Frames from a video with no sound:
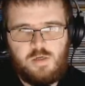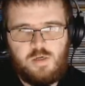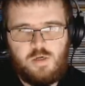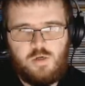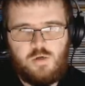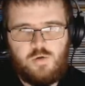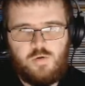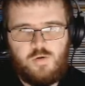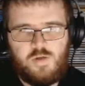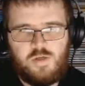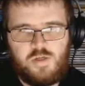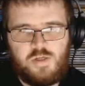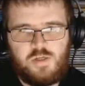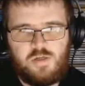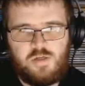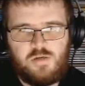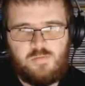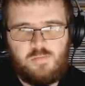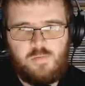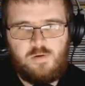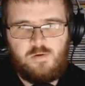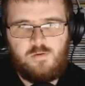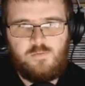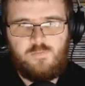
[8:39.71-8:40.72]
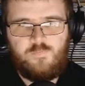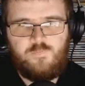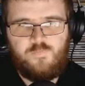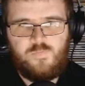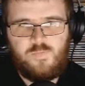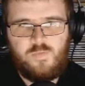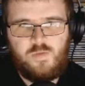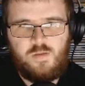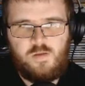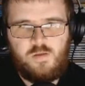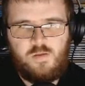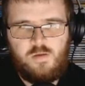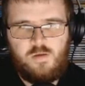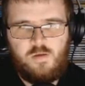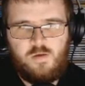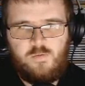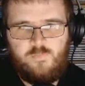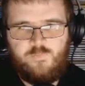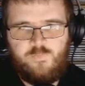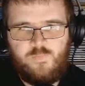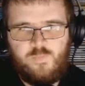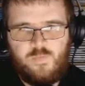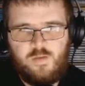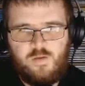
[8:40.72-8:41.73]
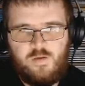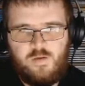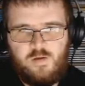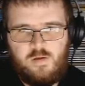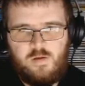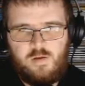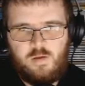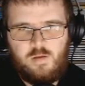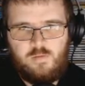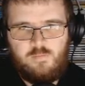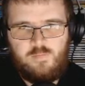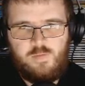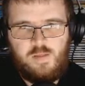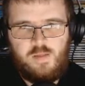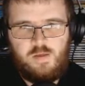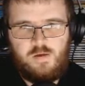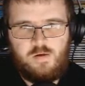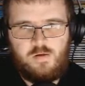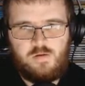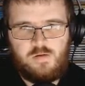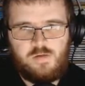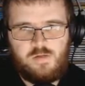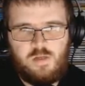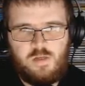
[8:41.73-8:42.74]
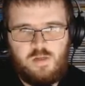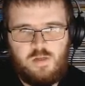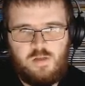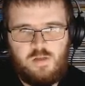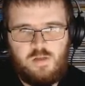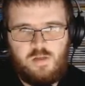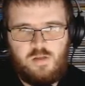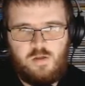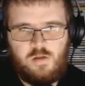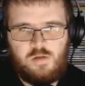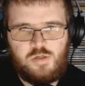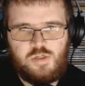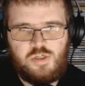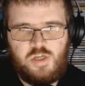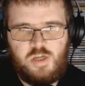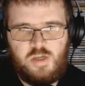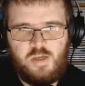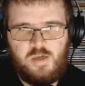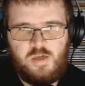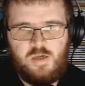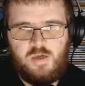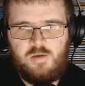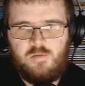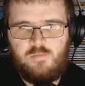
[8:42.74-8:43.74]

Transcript: questionable, beyond logic.